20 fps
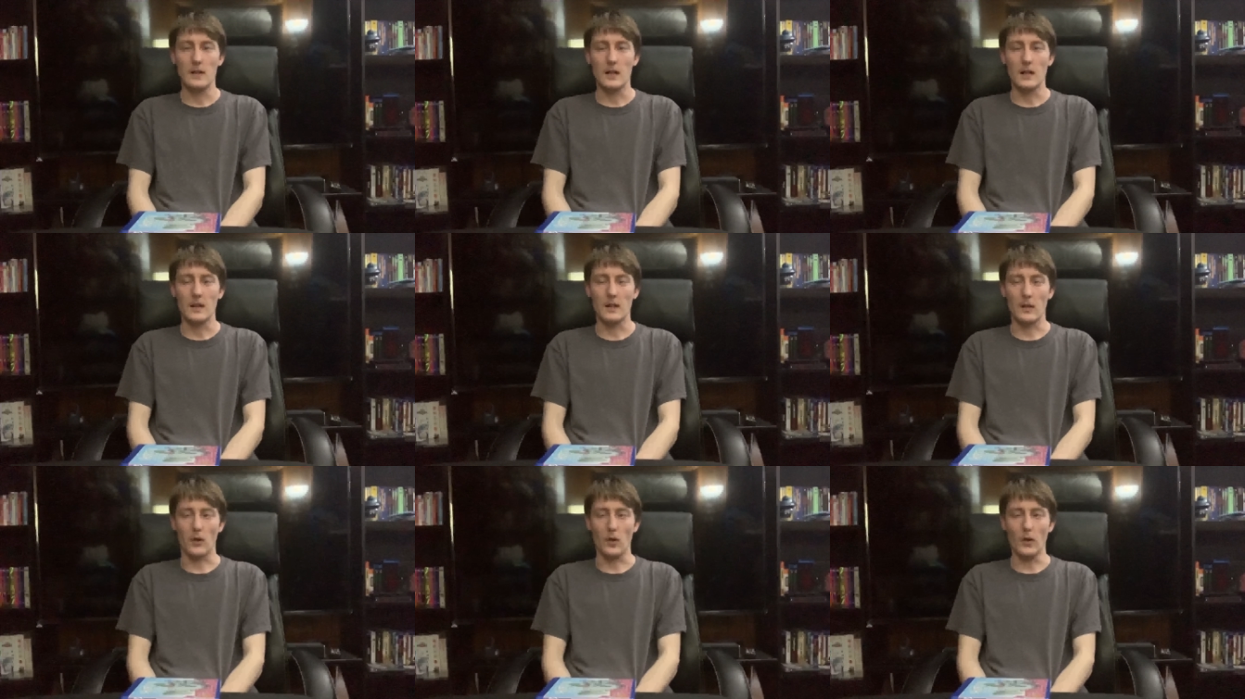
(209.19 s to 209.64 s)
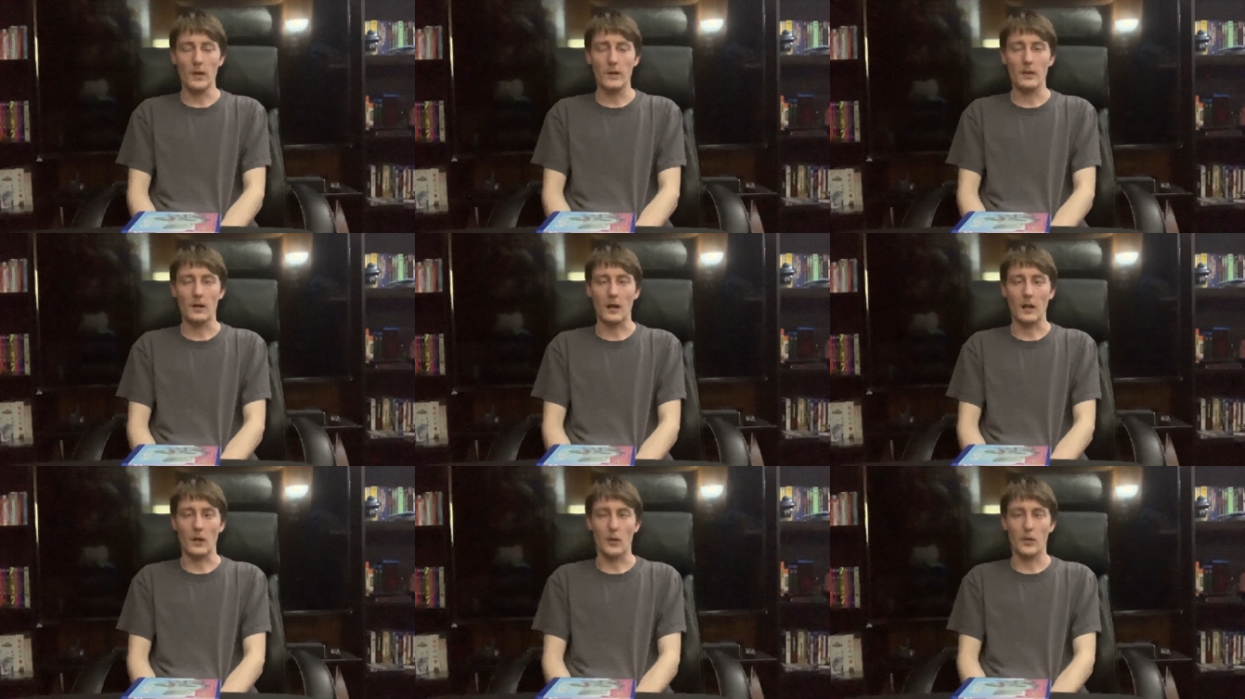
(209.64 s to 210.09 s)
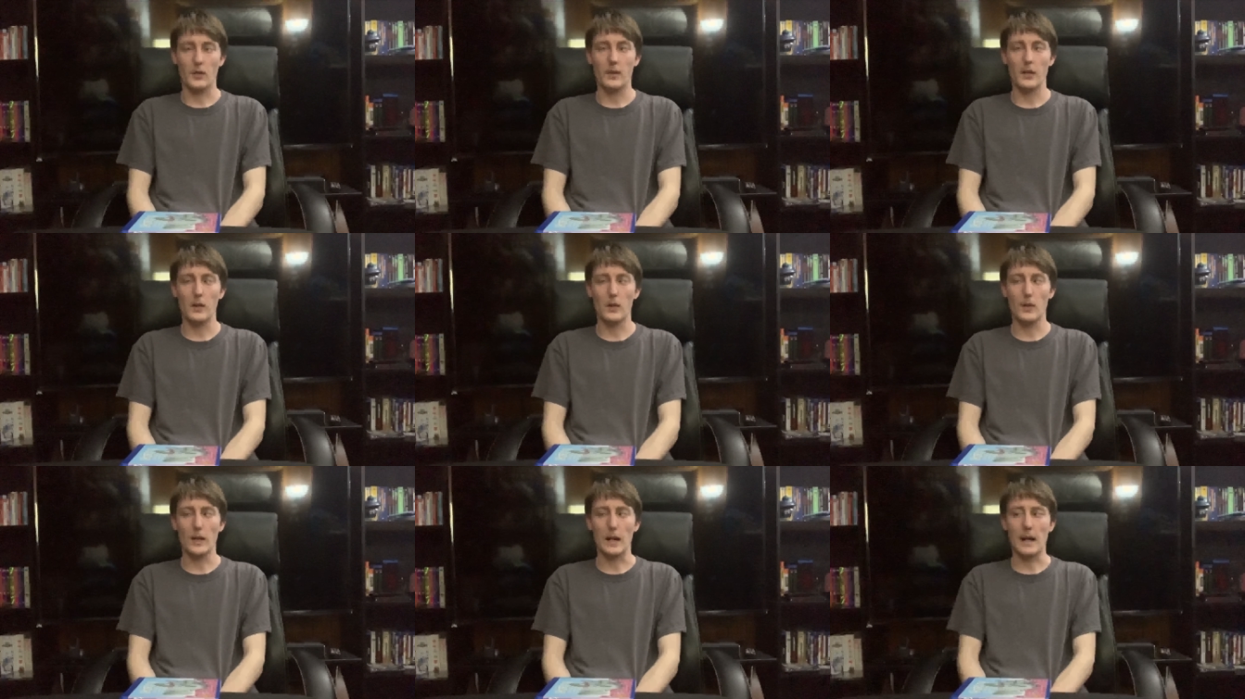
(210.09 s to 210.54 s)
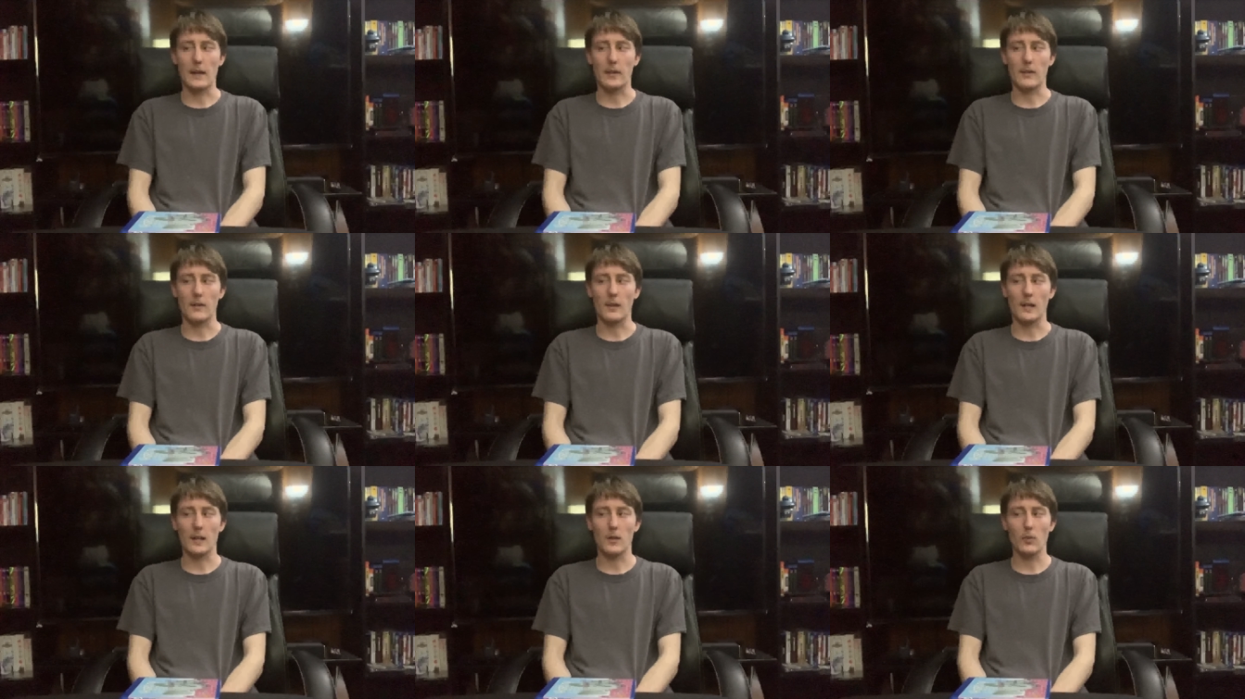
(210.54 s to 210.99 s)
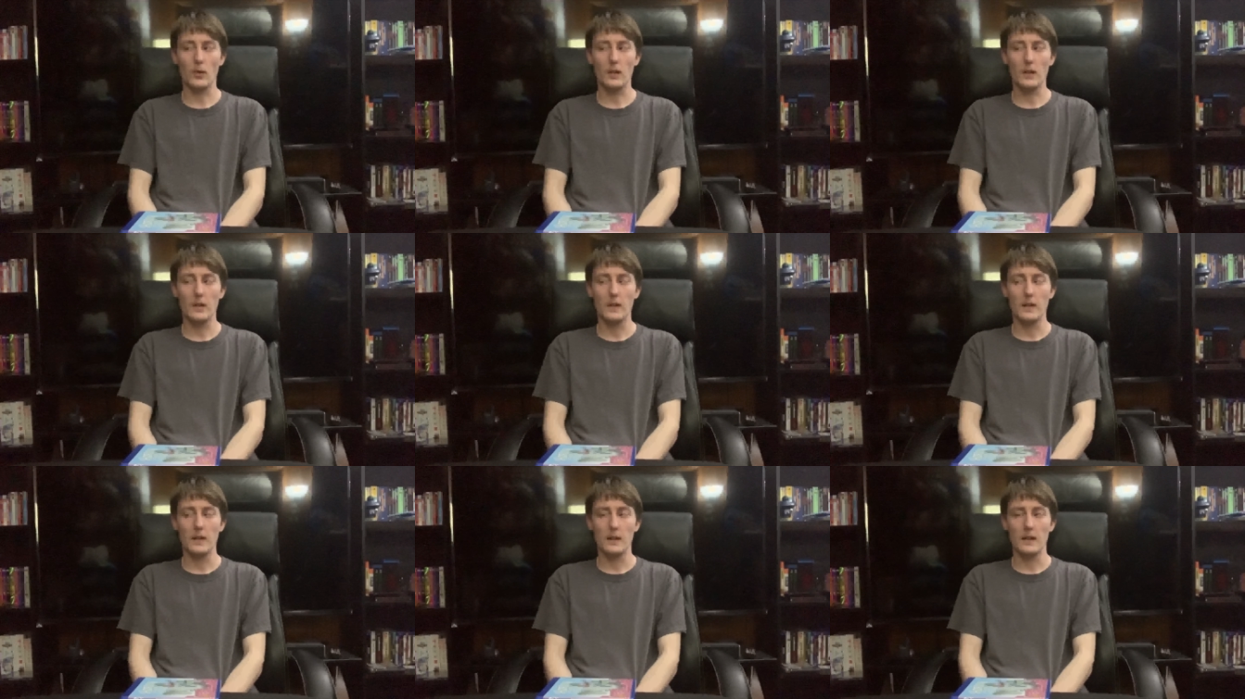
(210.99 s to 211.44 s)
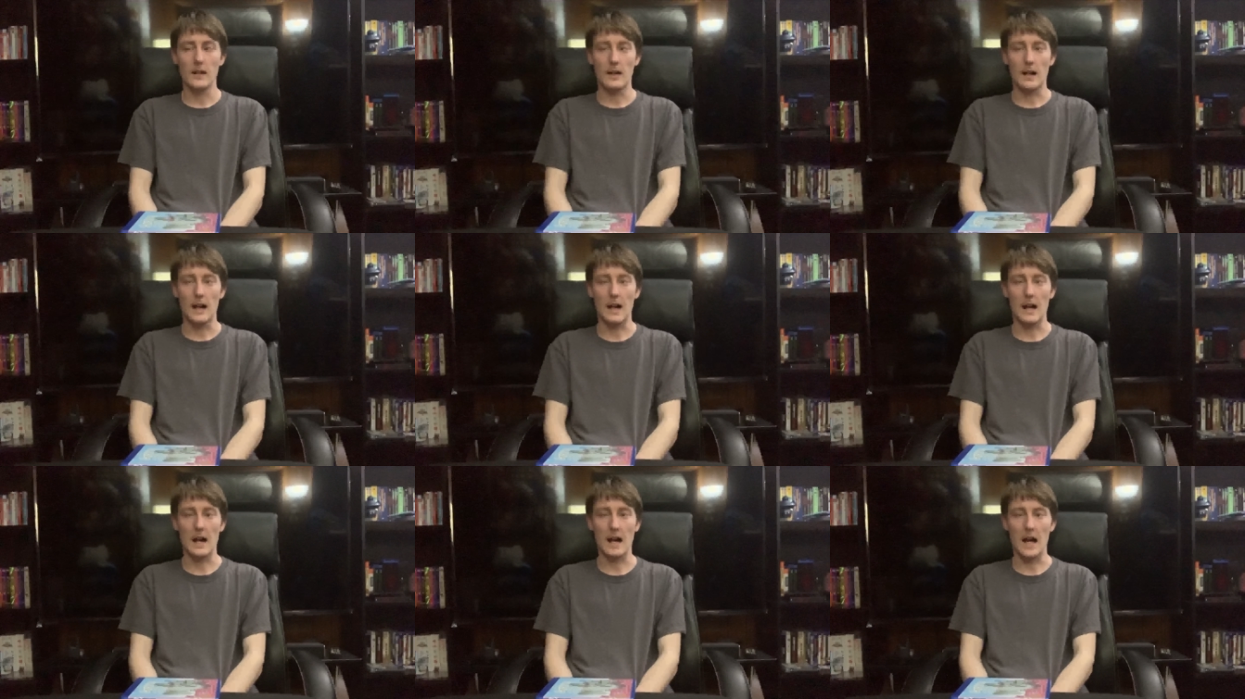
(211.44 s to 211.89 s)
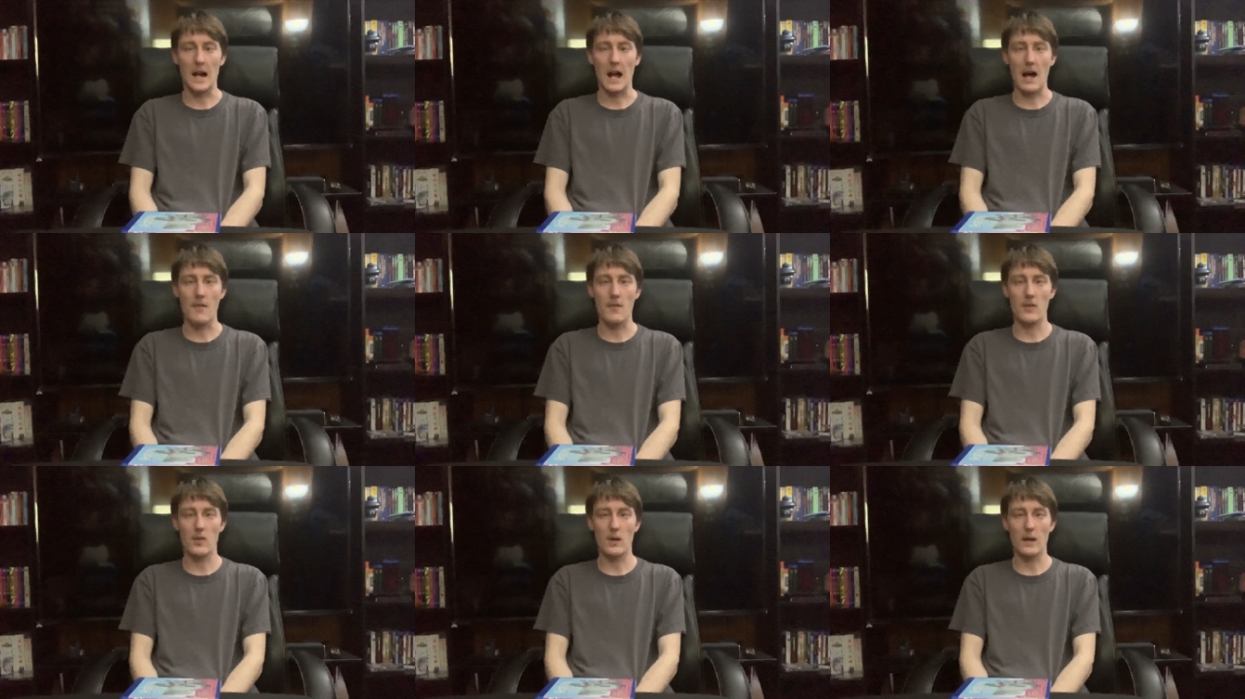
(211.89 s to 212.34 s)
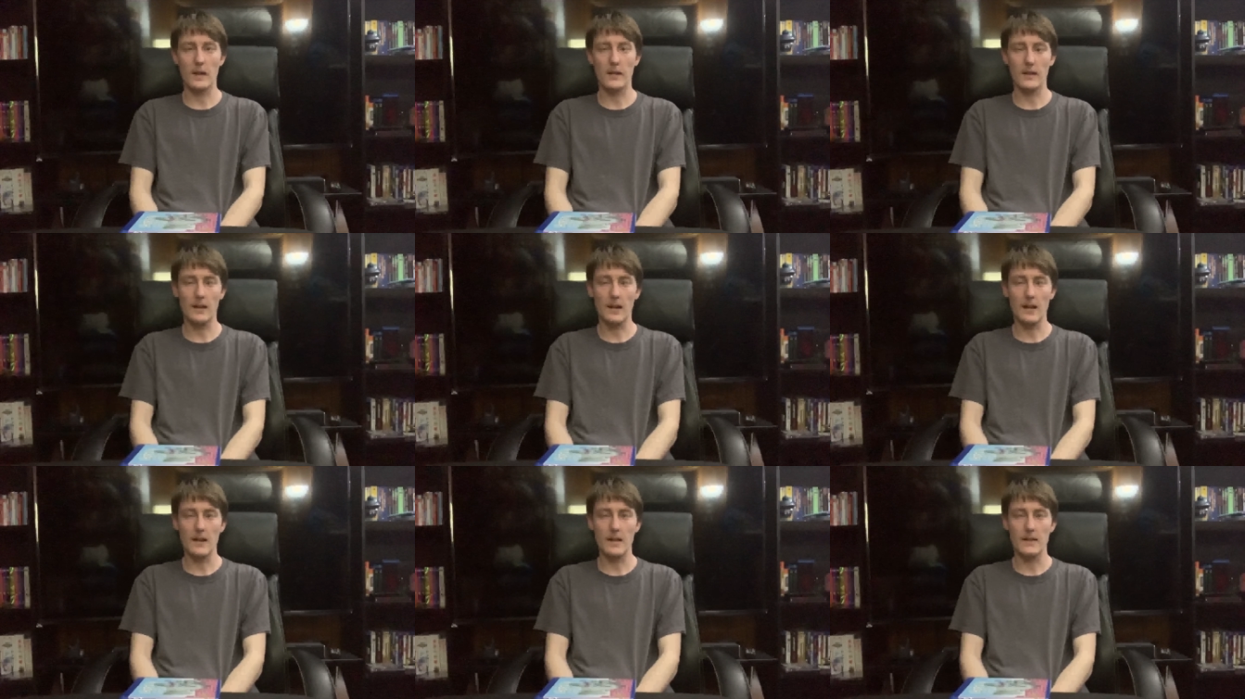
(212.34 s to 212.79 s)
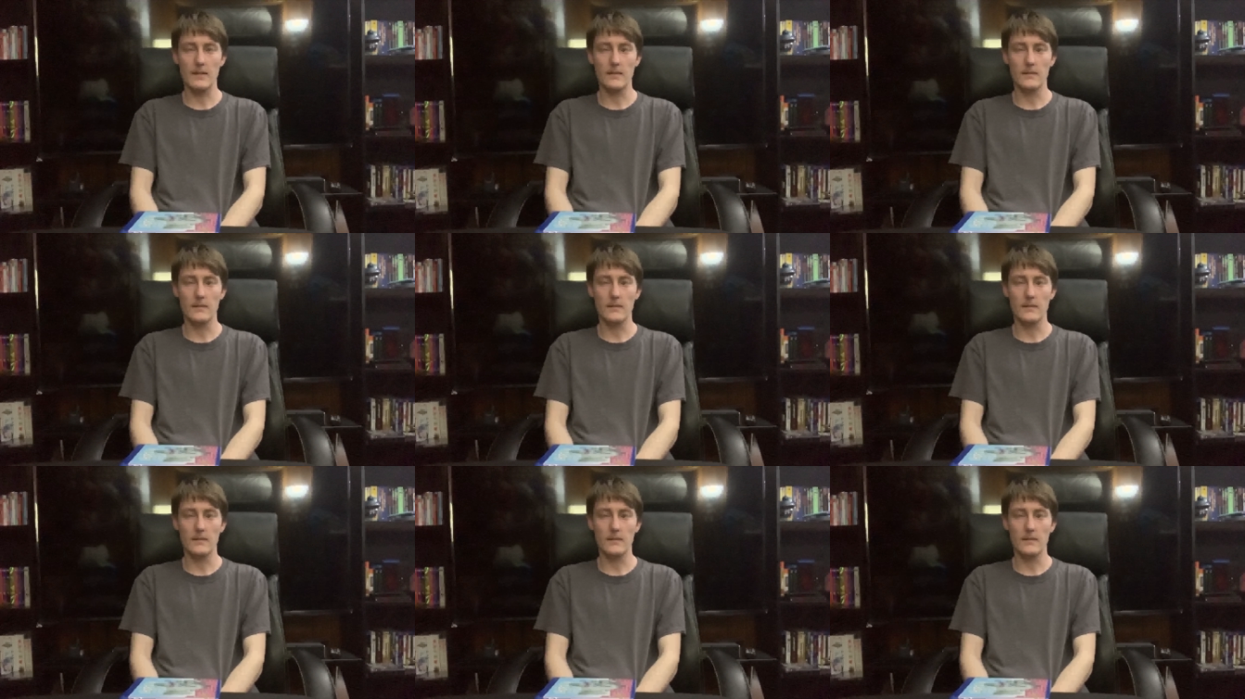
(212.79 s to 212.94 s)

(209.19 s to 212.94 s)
As always, I'll see you guys in the next one. Have a great day.